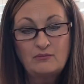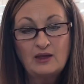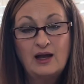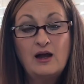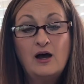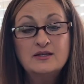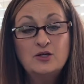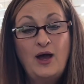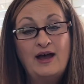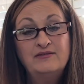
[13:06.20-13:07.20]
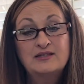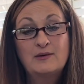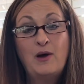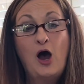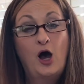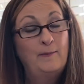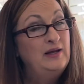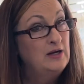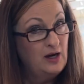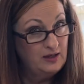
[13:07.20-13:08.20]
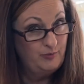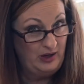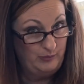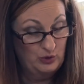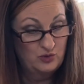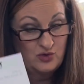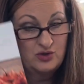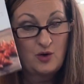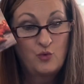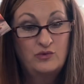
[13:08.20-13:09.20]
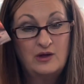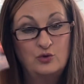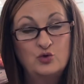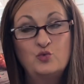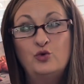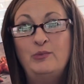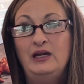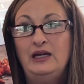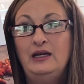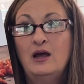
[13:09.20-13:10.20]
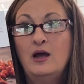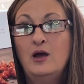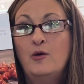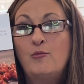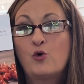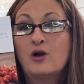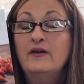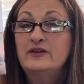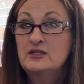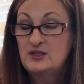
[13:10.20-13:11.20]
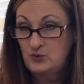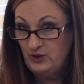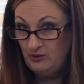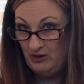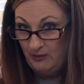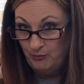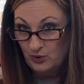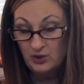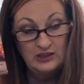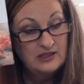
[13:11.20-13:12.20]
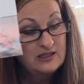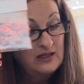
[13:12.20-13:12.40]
I also have some habanada peppers, so those will be more of a sweet pepper instead